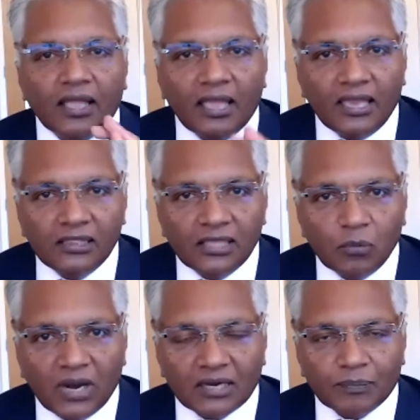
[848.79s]
in the
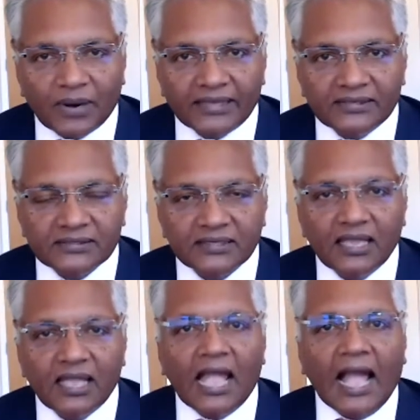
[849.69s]
workplace
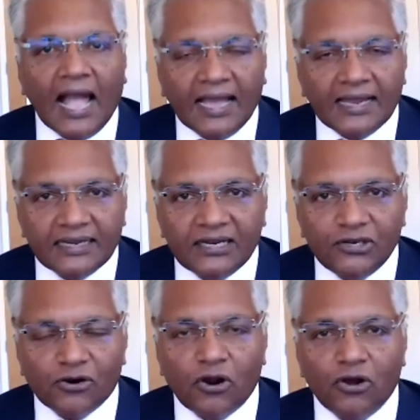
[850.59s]
and in
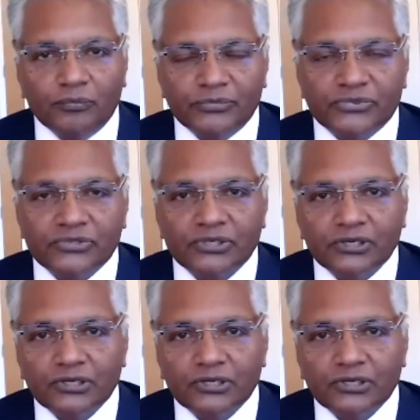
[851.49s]
your homes.